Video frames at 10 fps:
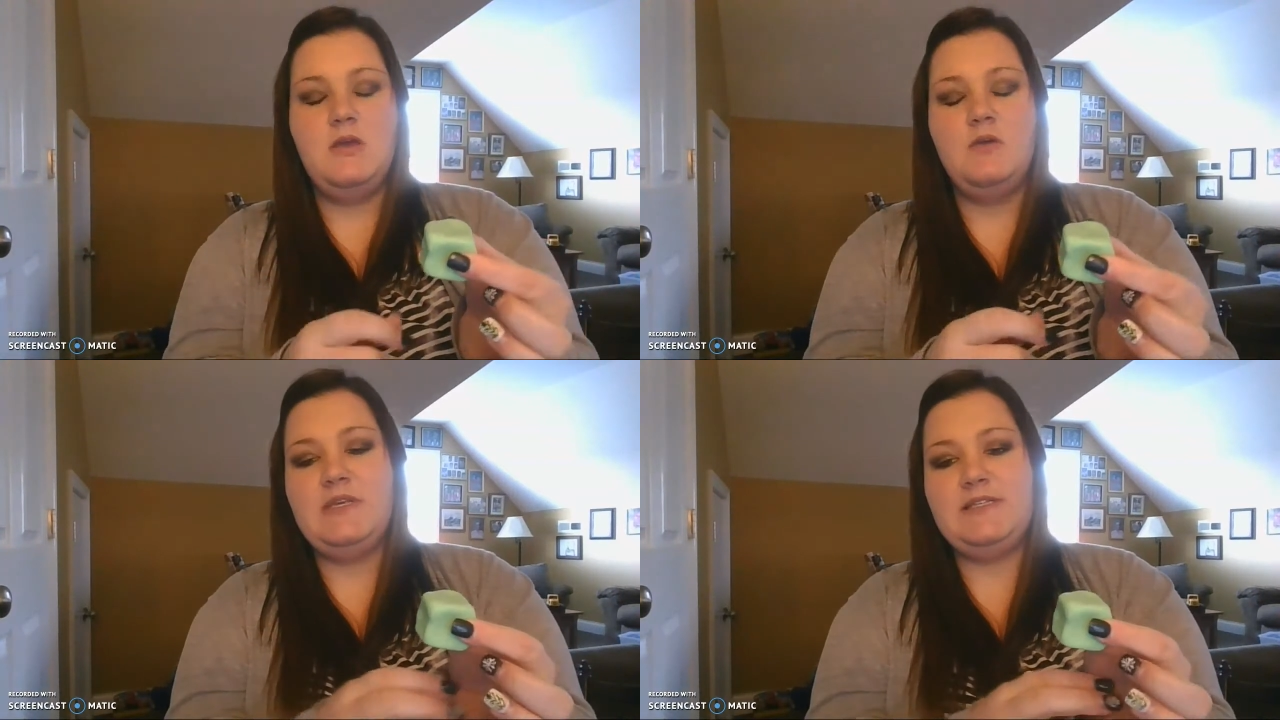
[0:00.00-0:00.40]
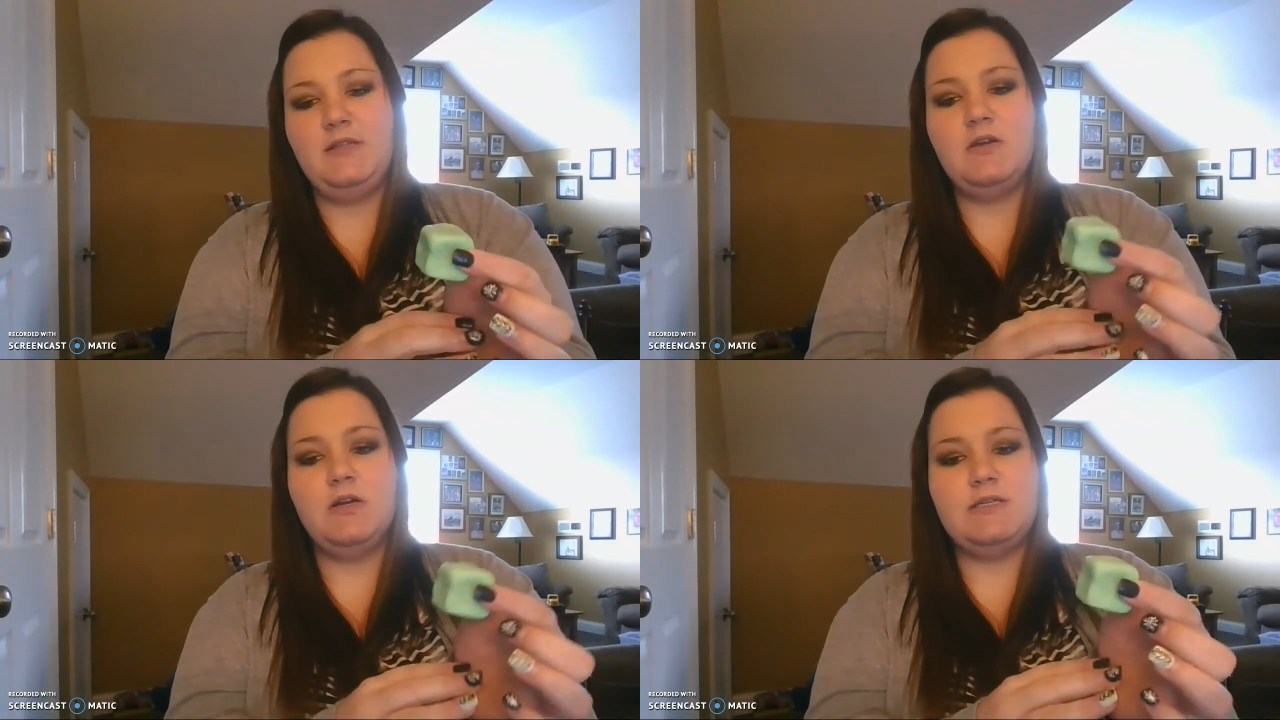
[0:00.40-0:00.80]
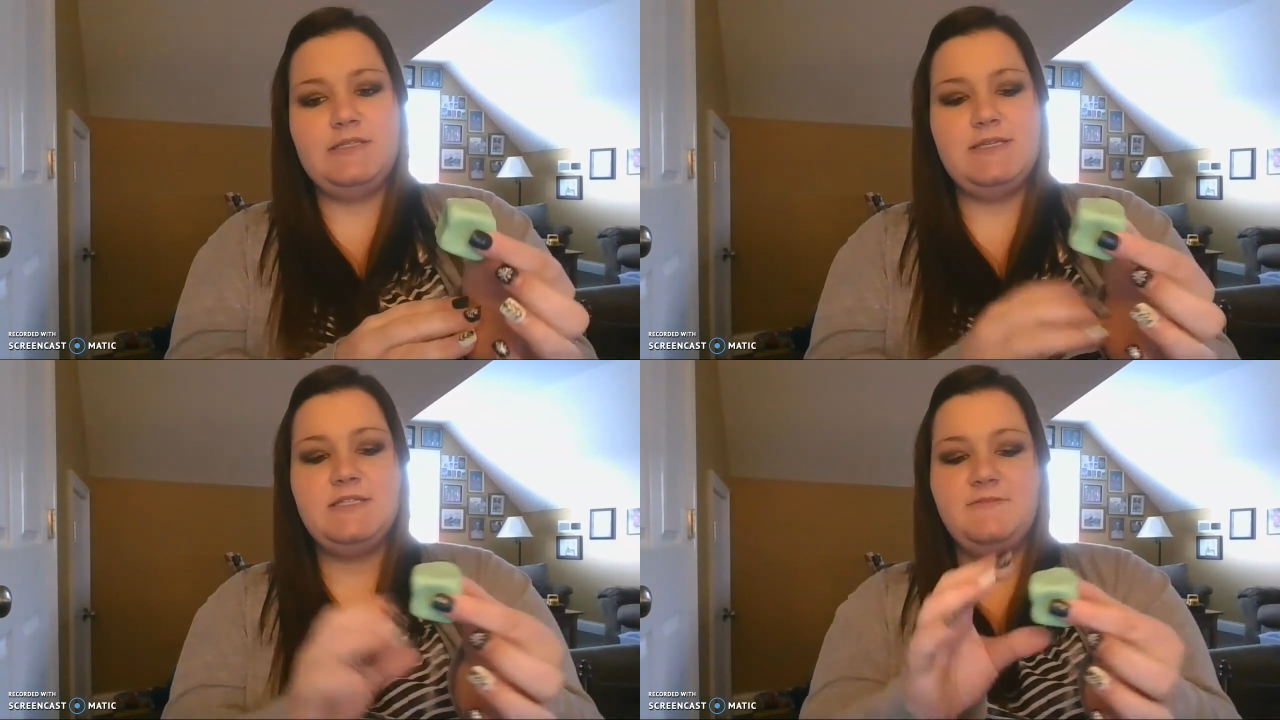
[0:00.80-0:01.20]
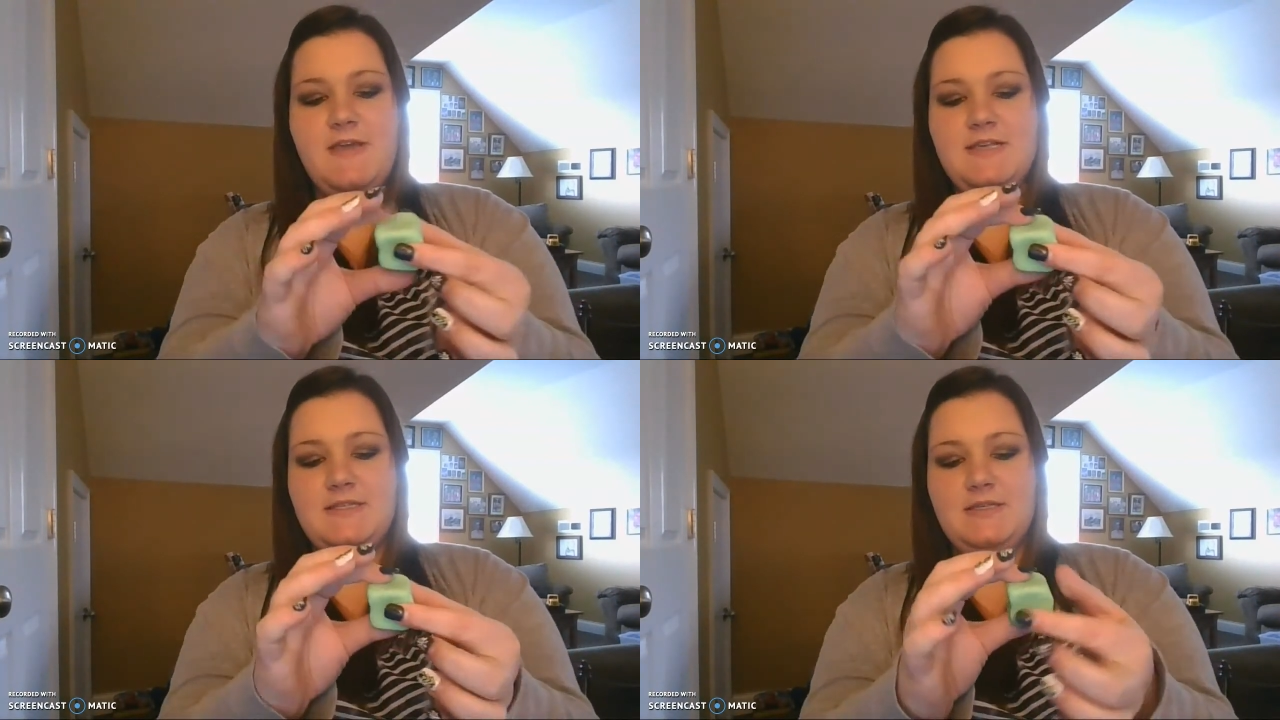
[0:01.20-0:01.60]
And we said there are 6
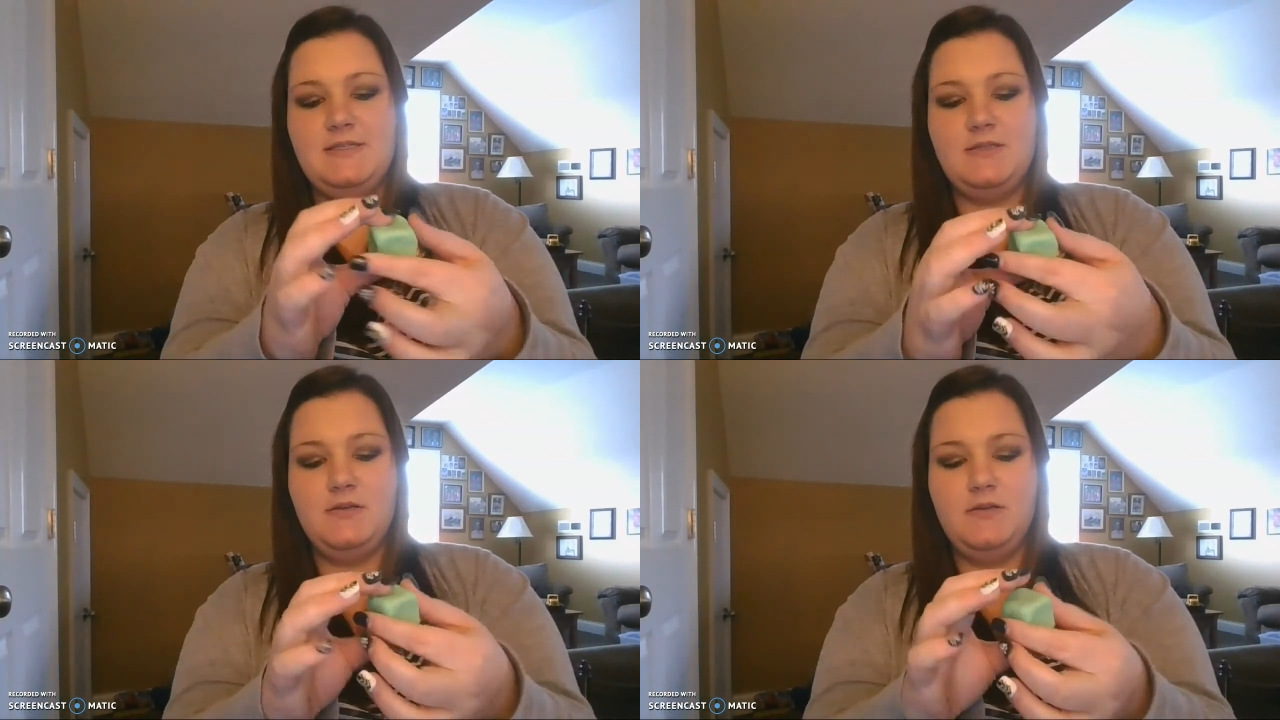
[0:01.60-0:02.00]
faces.